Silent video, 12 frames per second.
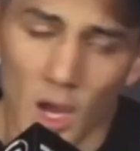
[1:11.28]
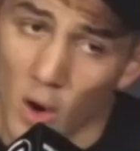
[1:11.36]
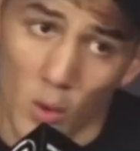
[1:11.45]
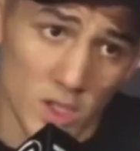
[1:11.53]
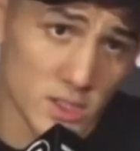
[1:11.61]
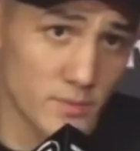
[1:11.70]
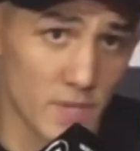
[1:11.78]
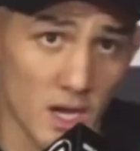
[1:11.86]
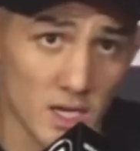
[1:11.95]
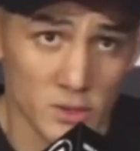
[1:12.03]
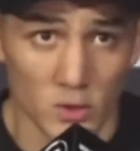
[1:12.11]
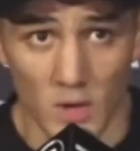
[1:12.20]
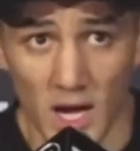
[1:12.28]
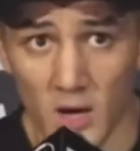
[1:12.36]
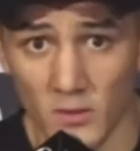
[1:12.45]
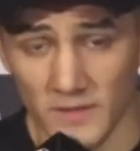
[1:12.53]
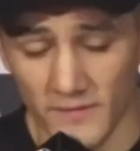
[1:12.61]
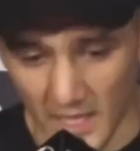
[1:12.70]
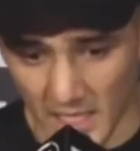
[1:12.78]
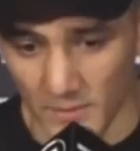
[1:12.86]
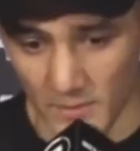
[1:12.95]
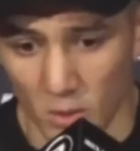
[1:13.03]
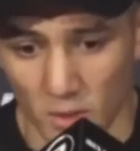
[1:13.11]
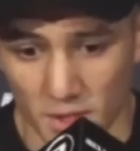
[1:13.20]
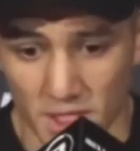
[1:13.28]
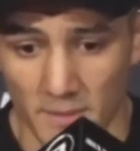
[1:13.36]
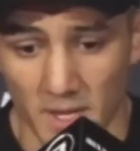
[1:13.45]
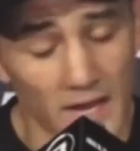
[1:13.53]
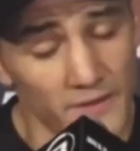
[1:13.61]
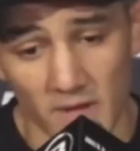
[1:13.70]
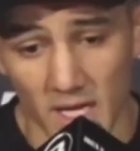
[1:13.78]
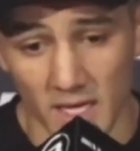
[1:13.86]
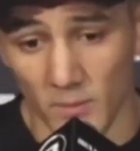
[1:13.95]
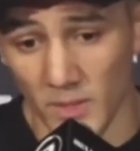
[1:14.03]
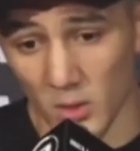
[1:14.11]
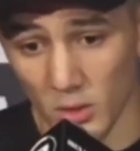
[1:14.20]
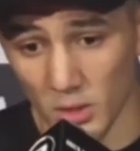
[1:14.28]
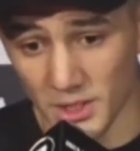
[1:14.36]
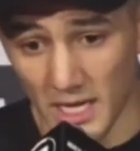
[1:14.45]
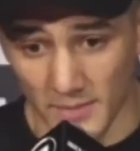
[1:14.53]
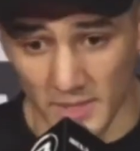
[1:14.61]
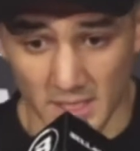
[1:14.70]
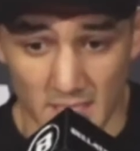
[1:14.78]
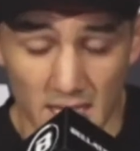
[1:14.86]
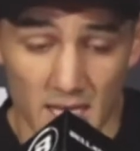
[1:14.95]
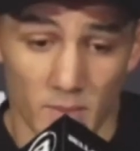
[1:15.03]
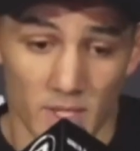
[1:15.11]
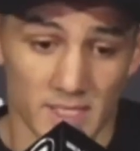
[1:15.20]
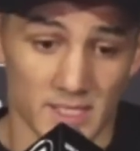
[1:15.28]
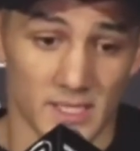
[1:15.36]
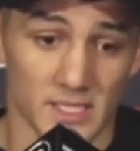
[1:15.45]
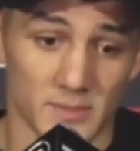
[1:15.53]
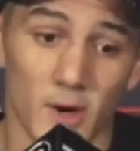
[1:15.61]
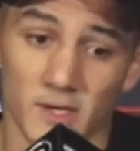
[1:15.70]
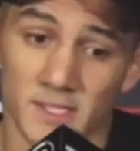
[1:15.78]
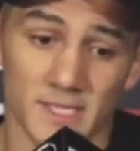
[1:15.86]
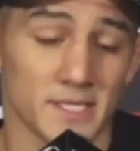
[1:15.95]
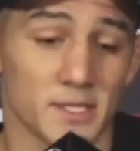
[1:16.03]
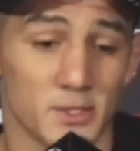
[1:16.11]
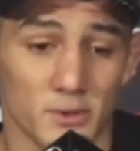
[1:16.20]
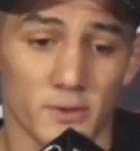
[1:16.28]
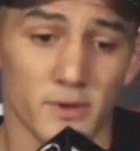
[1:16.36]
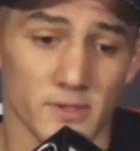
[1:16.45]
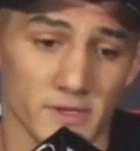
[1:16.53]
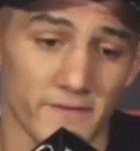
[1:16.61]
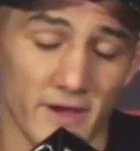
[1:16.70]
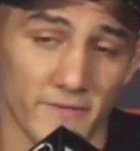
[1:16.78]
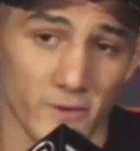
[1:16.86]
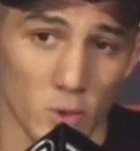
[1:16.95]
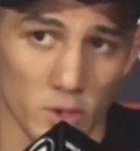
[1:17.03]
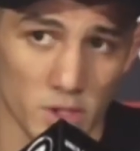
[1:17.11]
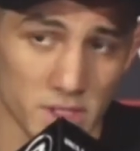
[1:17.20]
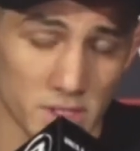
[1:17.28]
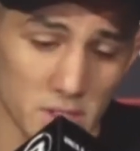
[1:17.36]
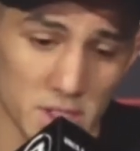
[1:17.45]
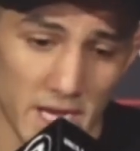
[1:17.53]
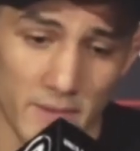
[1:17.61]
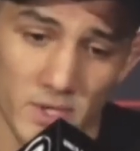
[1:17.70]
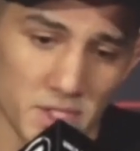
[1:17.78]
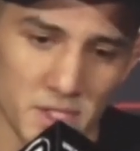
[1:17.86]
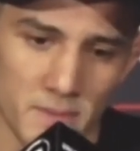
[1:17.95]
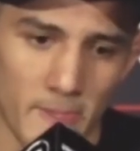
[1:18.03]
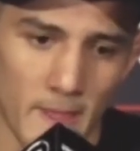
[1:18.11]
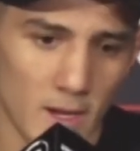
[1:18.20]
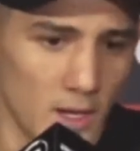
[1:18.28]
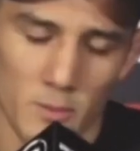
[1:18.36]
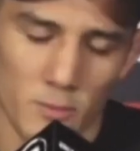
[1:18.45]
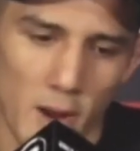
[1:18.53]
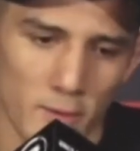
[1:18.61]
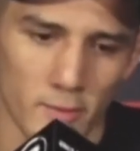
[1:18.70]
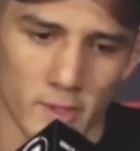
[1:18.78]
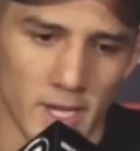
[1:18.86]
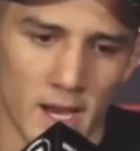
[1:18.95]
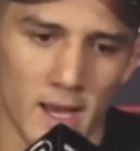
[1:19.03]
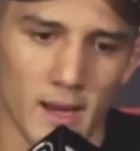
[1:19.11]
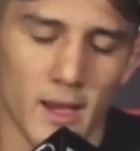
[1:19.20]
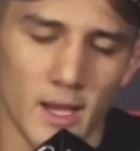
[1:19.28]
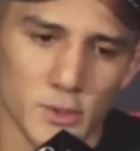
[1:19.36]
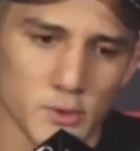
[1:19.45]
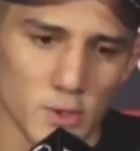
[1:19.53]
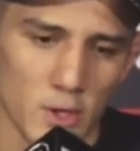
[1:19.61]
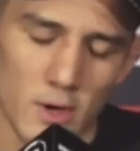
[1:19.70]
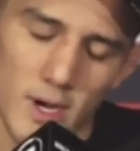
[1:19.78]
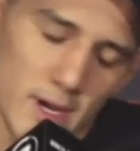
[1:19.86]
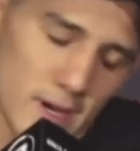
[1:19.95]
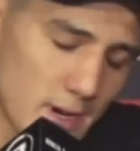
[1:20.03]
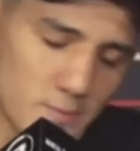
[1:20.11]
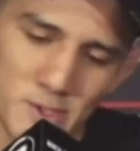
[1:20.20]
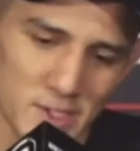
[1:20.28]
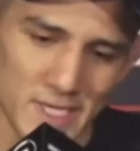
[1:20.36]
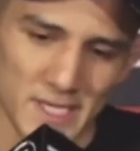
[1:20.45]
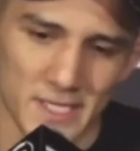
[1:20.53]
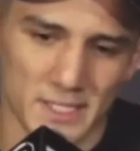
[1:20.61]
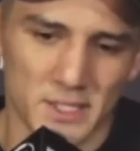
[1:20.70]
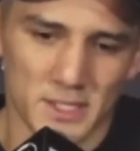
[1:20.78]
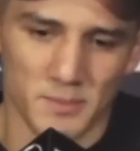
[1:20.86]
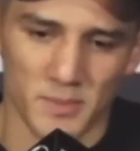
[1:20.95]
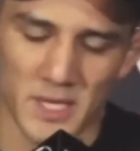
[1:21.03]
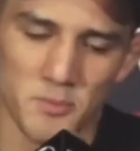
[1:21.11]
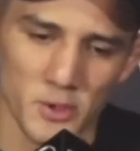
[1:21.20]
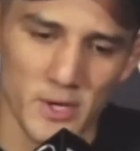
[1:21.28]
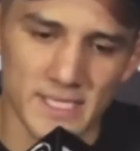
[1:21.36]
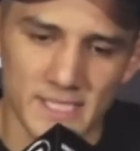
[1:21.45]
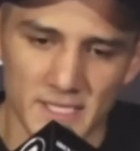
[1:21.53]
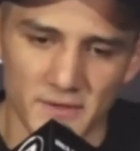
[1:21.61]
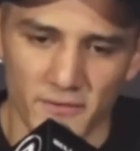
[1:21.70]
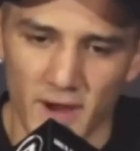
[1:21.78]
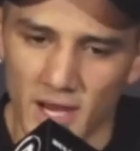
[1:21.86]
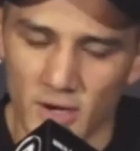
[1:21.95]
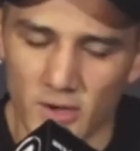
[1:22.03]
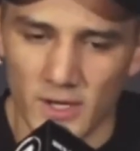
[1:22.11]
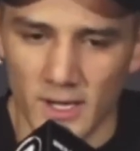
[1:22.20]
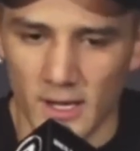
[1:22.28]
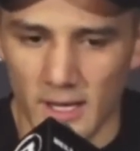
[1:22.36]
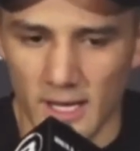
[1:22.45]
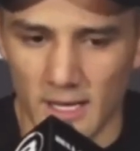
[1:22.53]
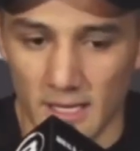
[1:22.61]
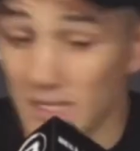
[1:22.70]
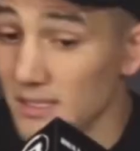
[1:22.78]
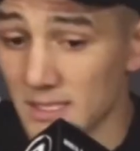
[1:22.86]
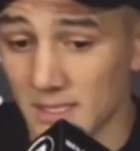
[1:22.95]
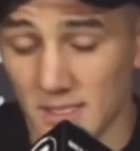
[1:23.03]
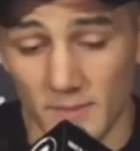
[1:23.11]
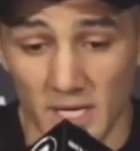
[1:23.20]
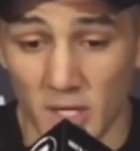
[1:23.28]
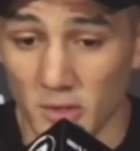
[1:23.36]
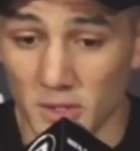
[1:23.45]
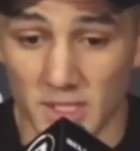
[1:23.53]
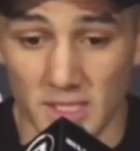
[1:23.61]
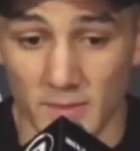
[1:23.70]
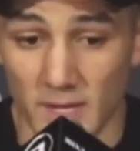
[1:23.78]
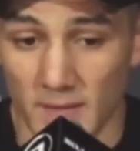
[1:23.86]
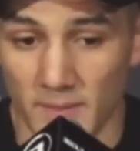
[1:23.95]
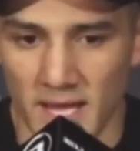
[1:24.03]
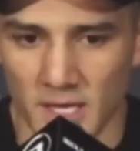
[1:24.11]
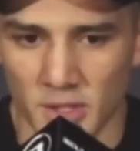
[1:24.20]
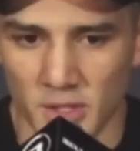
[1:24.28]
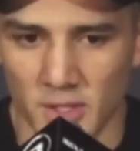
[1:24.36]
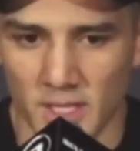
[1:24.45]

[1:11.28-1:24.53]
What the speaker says: Well, to be honest with you, I always feel I can be a world champion. I feel I can be a world champion today, but is it the smartest thing to do to fight for a world championship? Probably not. So I'm just going to just keep progressing as a fighter and listen to my coaches and manager.